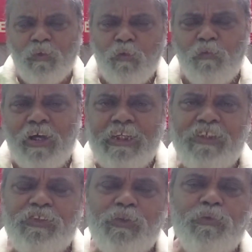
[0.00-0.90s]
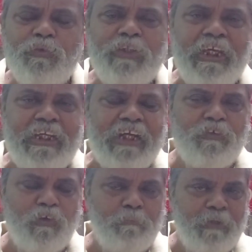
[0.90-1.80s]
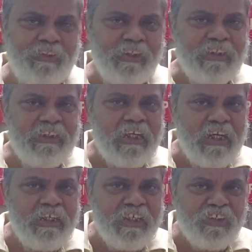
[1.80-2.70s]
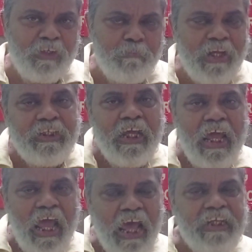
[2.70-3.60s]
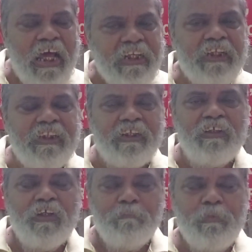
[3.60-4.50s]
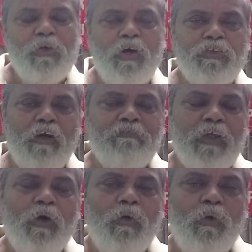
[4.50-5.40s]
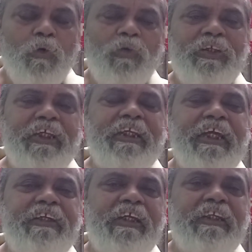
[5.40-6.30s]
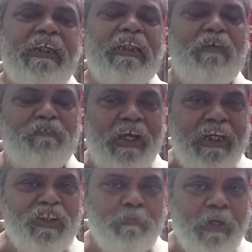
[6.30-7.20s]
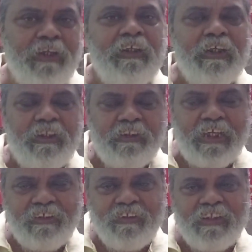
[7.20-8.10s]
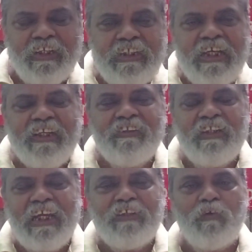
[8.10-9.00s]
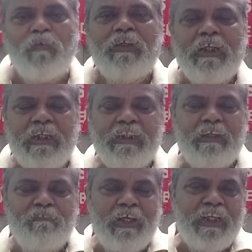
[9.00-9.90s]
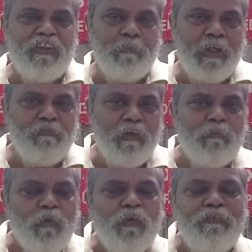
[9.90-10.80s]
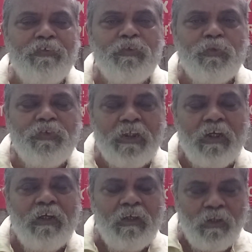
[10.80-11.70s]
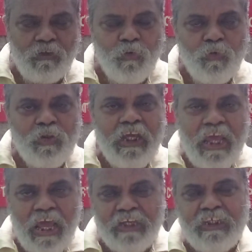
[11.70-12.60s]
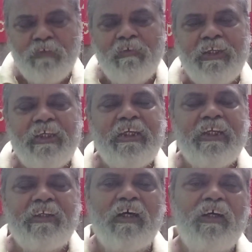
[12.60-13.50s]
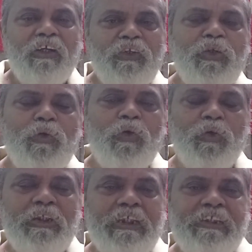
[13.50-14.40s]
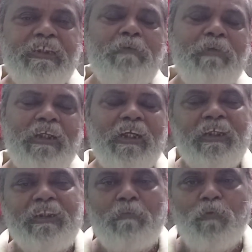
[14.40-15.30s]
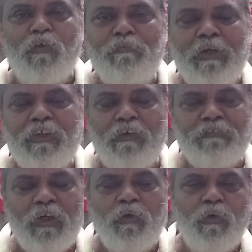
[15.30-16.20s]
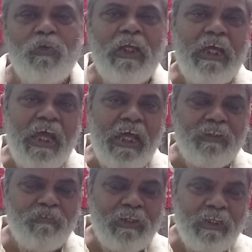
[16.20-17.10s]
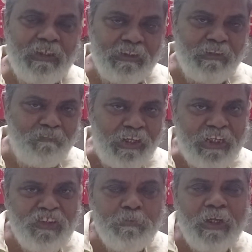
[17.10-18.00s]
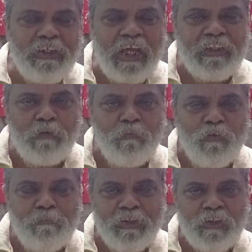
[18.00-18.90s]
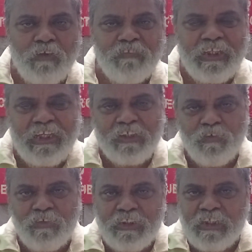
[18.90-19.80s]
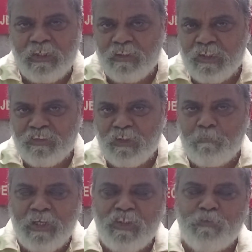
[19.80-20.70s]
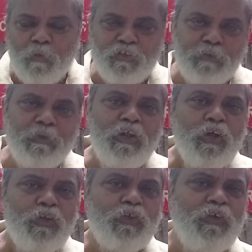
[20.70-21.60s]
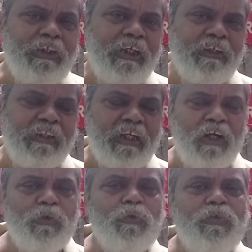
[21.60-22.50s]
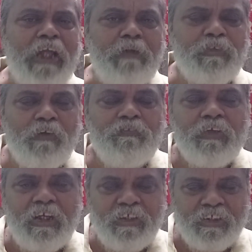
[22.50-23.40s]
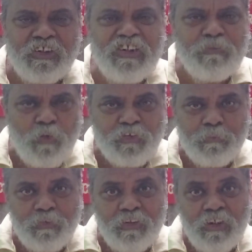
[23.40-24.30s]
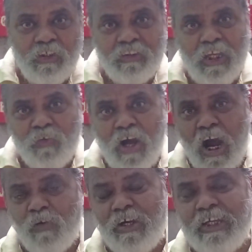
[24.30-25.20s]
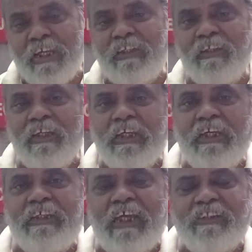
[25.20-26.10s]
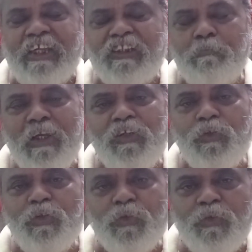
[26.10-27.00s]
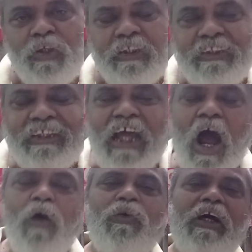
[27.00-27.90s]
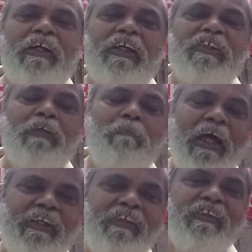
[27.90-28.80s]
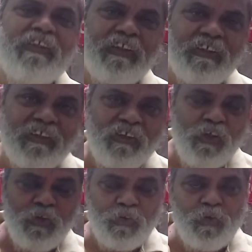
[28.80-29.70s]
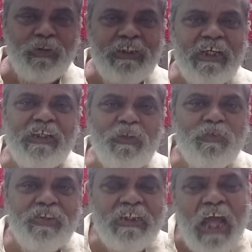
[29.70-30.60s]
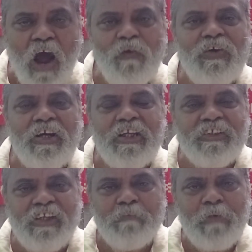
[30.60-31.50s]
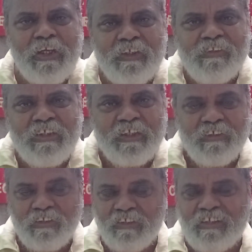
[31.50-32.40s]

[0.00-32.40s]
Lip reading: One is due to the electron present in the conduction band, and another because of the hole created in the valence band, that is the nearest electron in the valence band will move to the hole and it will create a new hole. Similarly, the movement of the hole as well in the valence band and the movement of the electron in the conduction band is possible. So here there are two types of conduction is possible. Now how again it has explained to you that how conduction band is created. So here you see how conduction band is created.